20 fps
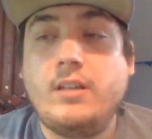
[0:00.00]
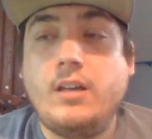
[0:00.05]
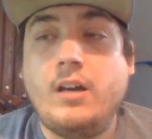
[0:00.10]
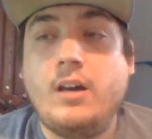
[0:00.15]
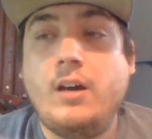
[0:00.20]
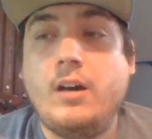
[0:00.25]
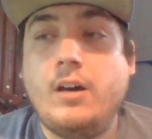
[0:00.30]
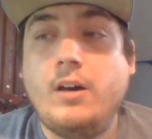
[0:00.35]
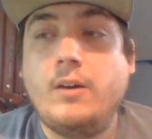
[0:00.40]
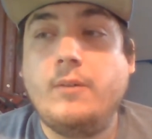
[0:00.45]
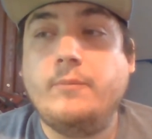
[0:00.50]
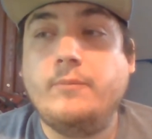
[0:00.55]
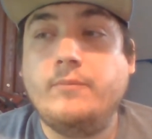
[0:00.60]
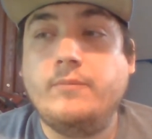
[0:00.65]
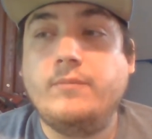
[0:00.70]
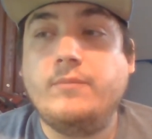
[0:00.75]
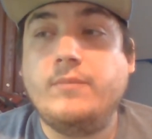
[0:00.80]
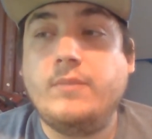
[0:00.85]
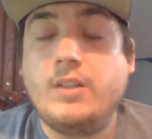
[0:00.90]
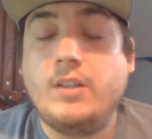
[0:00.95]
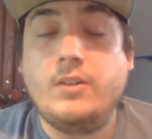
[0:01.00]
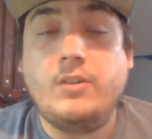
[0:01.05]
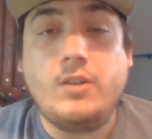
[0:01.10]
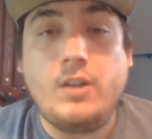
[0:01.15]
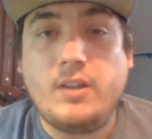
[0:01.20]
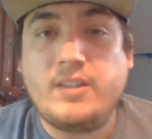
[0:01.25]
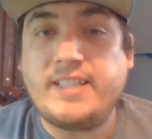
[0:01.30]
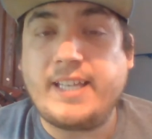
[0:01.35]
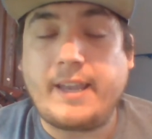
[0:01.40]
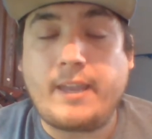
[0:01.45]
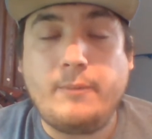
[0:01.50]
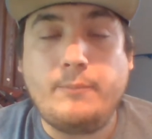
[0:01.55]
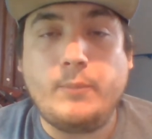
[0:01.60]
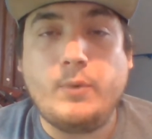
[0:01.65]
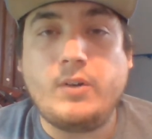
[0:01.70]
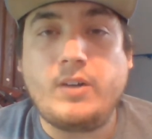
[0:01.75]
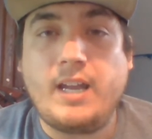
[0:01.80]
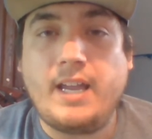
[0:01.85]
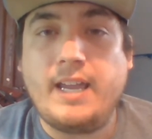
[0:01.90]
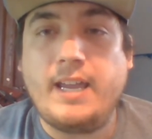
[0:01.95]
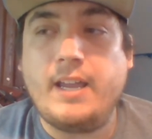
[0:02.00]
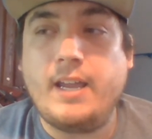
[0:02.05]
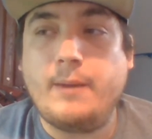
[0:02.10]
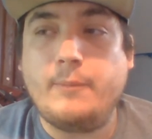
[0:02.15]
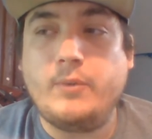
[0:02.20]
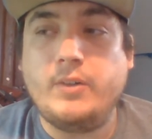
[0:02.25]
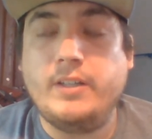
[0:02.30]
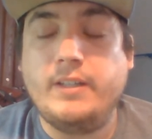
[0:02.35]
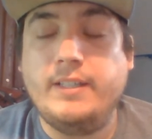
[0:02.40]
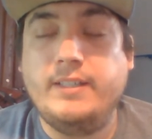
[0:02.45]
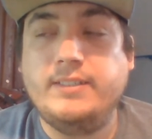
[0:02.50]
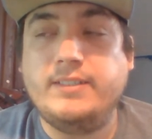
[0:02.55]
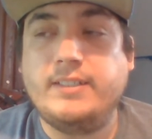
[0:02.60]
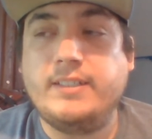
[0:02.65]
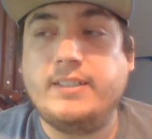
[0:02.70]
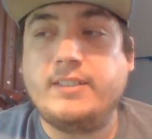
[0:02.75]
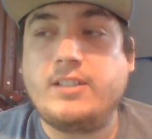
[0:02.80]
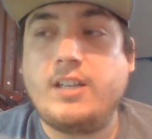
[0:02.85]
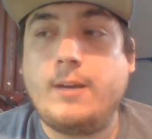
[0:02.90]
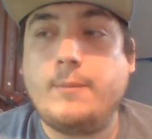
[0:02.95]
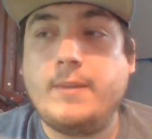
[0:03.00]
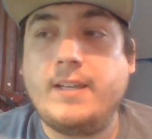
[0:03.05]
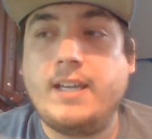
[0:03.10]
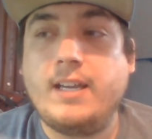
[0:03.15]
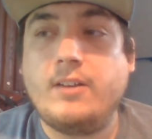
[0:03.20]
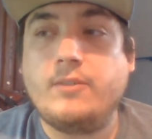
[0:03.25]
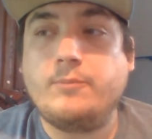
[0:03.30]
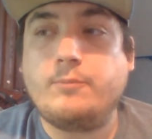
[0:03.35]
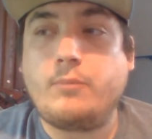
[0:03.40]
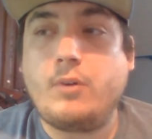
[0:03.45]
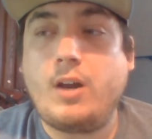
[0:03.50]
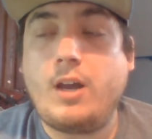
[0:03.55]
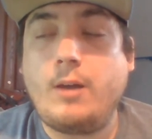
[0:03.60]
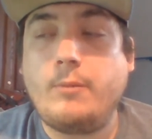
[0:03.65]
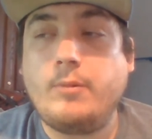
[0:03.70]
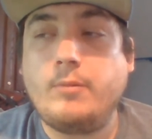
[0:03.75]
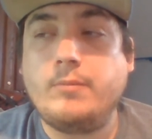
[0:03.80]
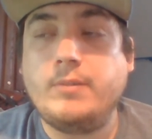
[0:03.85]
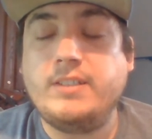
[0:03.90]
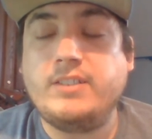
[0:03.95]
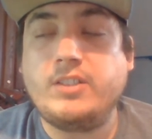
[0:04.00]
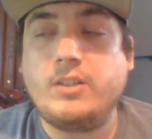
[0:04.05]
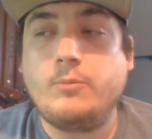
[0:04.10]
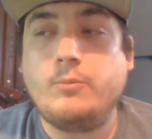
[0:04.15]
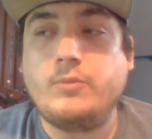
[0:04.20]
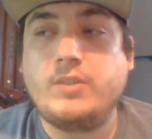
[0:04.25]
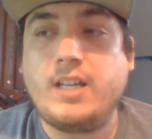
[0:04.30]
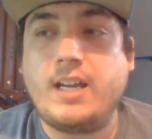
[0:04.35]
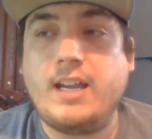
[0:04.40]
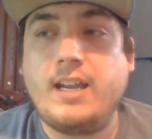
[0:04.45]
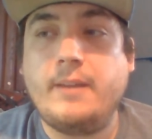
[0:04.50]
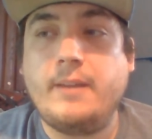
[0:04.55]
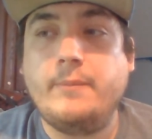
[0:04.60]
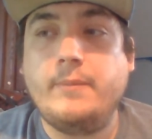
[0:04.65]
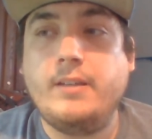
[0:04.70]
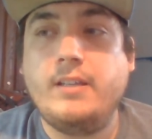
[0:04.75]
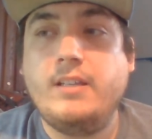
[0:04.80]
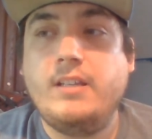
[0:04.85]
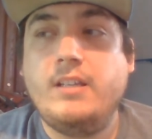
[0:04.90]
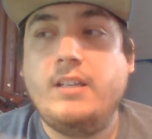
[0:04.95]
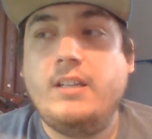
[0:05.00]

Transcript: Um, the second book I'm releasing is coming out probably sometime